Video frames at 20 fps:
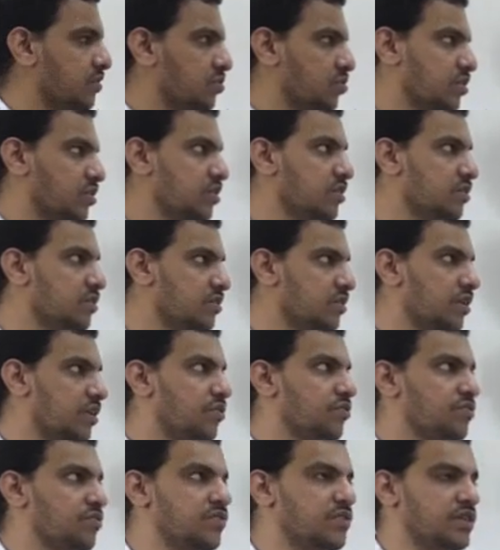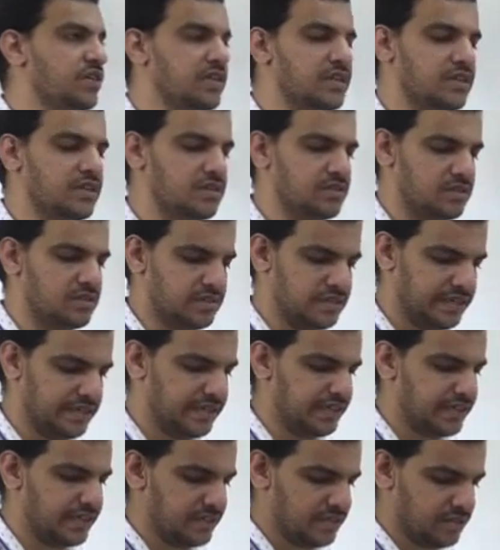Okay, now we will take
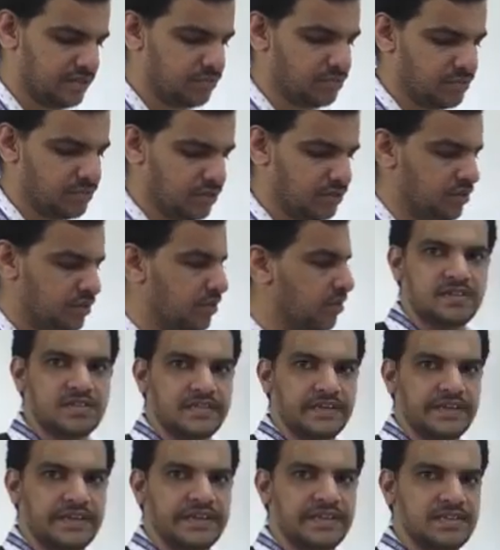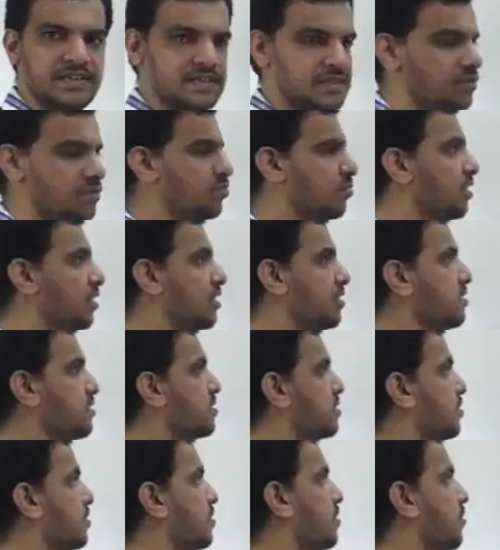second example. Second example
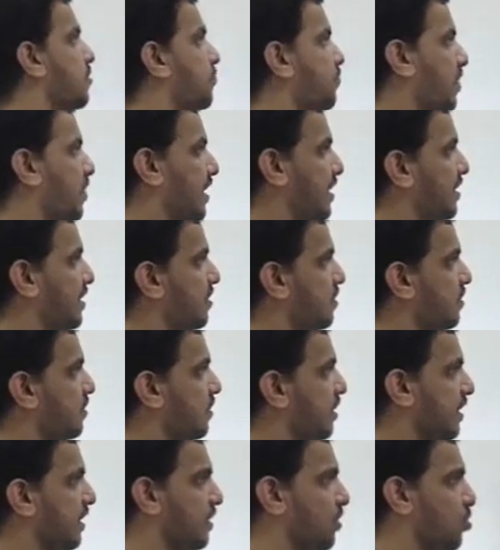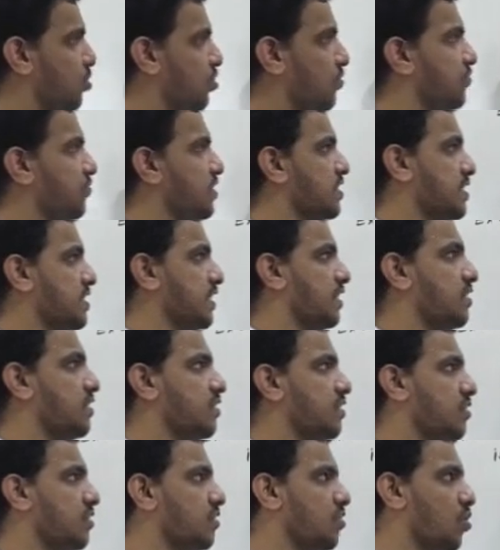is, find the area of the
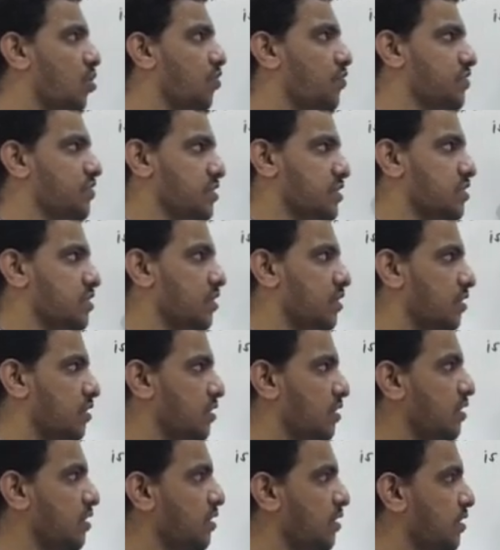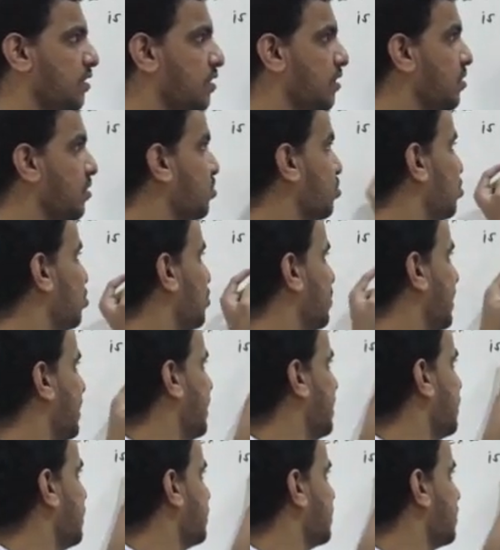sector of a circle whose
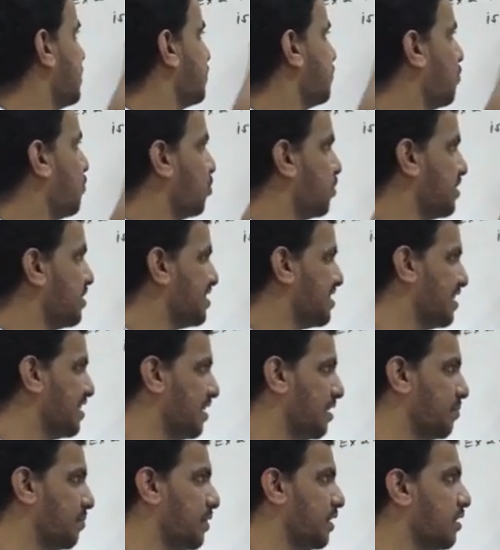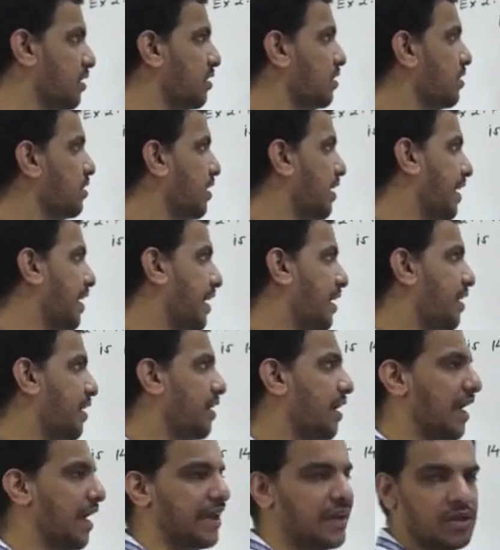radius is 14 centimeter and
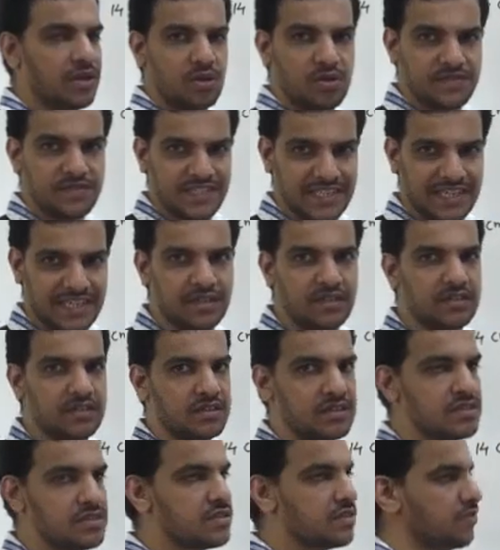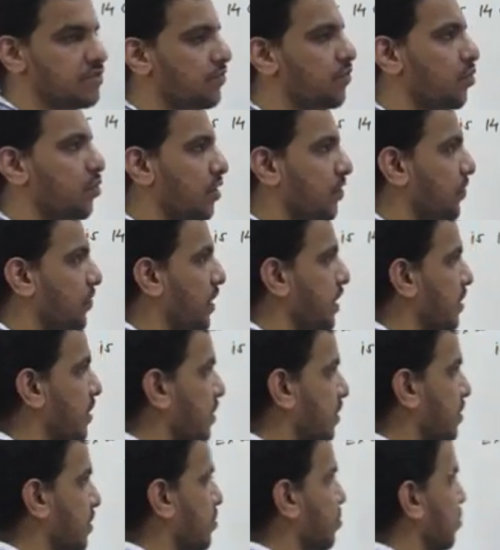angle of sector is 45 degree.